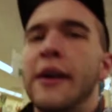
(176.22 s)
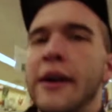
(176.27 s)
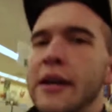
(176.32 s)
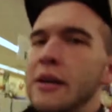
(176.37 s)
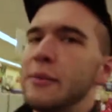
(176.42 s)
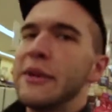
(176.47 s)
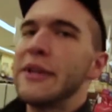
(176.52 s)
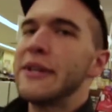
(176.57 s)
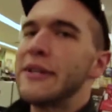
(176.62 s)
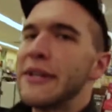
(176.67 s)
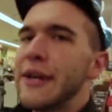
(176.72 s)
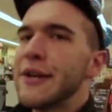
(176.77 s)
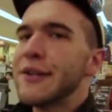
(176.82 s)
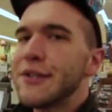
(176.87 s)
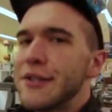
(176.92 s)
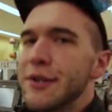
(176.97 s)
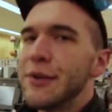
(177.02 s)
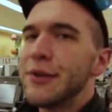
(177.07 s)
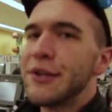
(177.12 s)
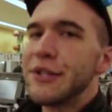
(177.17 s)
Anybody
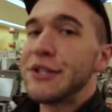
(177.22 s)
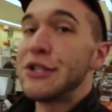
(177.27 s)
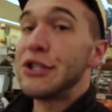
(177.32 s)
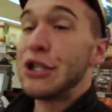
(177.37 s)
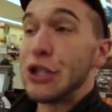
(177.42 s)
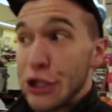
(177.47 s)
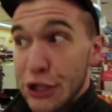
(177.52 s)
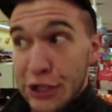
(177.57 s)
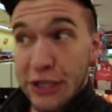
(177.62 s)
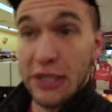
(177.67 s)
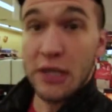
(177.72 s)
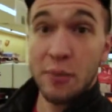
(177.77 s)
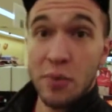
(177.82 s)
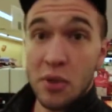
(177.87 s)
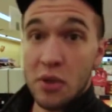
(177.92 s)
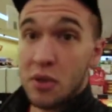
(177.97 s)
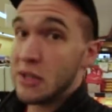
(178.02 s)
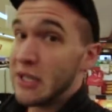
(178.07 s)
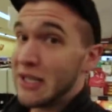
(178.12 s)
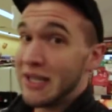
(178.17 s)
tells you it's cheap
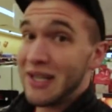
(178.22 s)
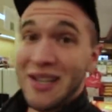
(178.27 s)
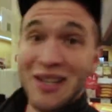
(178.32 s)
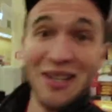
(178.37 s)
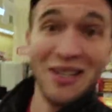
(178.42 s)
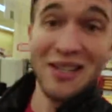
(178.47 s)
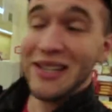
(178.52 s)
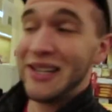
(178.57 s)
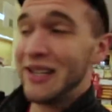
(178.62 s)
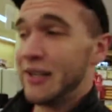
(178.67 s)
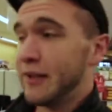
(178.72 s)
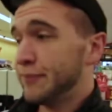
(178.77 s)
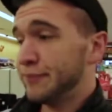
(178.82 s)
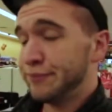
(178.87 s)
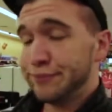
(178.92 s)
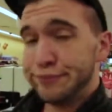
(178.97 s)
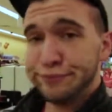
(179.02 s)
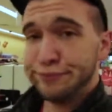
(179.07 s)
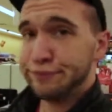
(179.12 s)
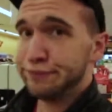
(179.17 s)
to eat clean,
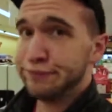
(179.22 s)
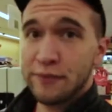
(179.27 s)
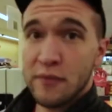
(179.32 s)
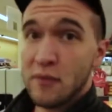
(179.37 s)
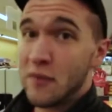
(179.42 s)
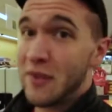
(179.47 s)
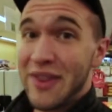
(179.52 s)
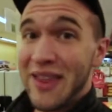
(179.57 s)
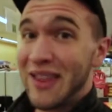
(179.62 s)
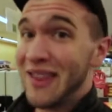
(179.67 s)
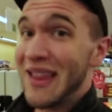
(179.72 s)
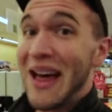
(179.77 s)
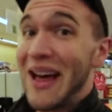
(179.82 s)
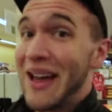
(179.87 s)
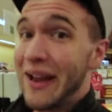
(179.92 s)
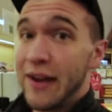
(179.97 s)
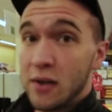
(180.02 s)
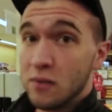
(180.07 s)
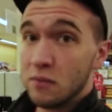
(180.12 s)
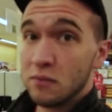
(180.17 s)
they
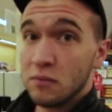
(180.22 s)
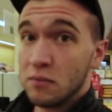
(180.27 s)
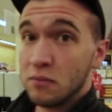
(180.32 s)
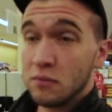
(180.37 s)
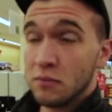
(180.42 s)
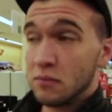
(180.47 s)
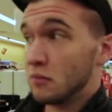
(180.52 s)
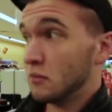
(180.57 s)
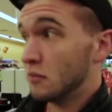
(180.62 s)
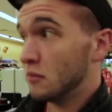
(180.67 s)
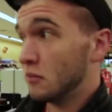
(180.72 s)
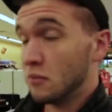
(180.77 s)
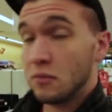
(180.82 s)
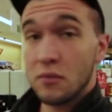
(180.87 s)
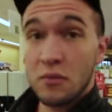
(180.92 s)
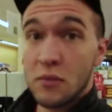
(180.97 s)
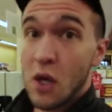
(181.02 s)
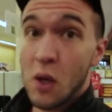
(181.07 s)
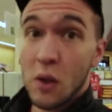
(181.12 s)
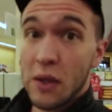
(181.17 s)
lied.
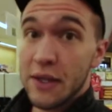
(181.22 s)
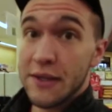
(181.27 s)
Don't